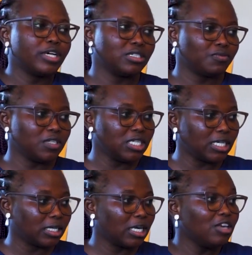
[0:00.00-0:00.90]

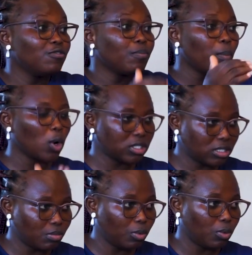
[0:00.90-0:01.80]
breastfeeding, if
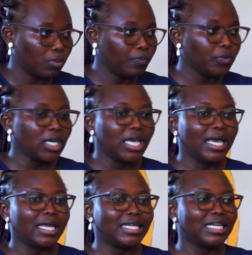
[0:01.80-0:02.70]
possible,
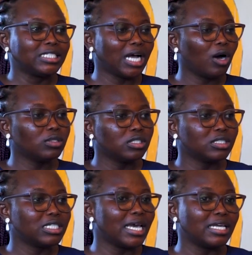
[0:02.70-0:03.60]
the child
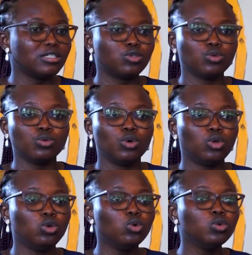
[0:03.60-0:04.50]
tends to
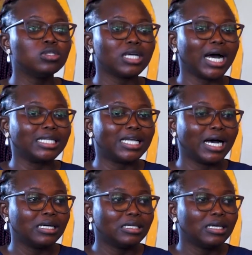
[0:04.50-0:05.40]
lose other